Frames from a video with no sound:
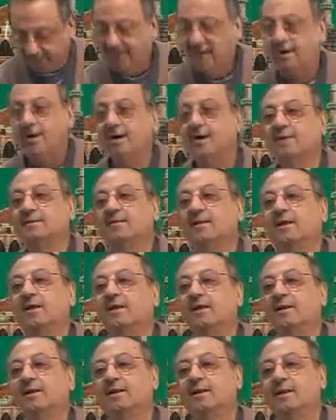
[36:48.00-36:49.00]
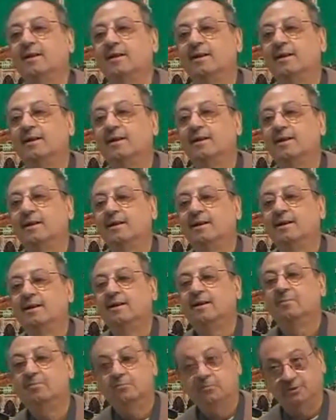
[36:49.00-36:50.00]
hadha
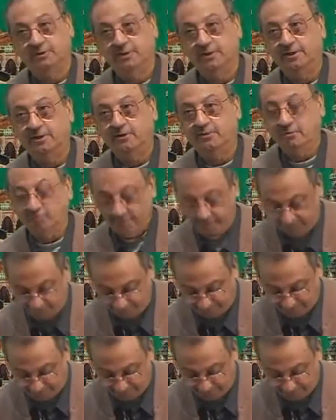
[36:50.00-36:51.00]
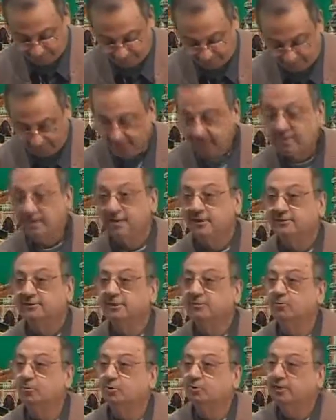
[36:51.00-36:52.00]
mudiru. See,
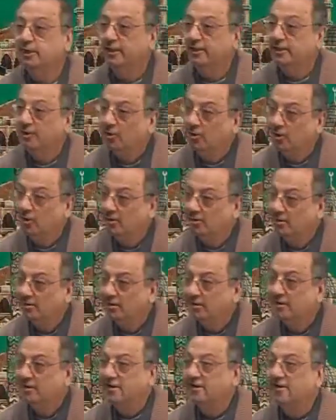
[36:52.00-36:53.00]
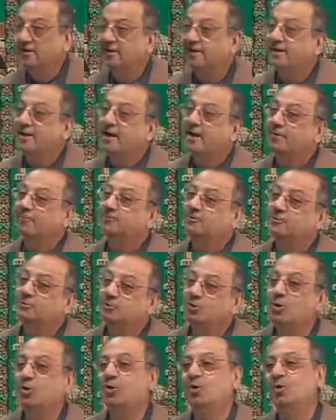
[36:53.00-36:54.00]
mudiru
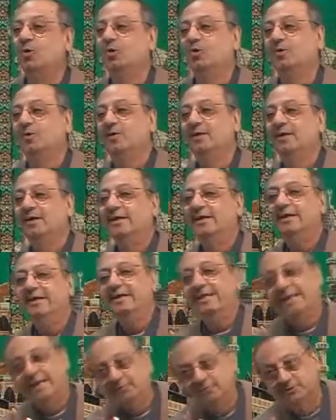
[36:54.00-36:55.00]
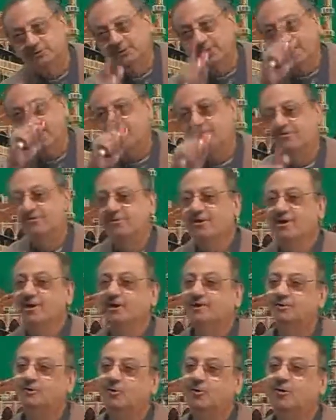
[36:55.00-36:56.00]
nafsuhu. He himself
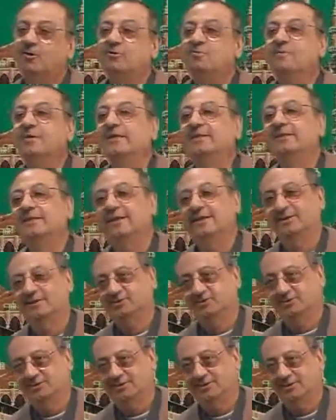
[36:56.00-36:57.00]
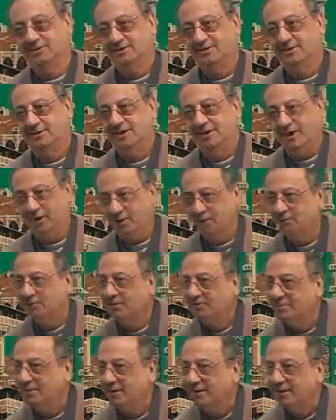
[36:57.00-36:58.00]
told me this. Are you with
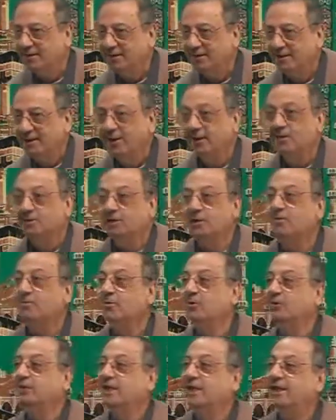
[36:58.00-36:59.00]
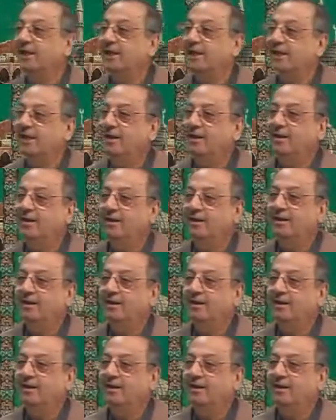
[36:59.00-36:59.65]
me? The mudir,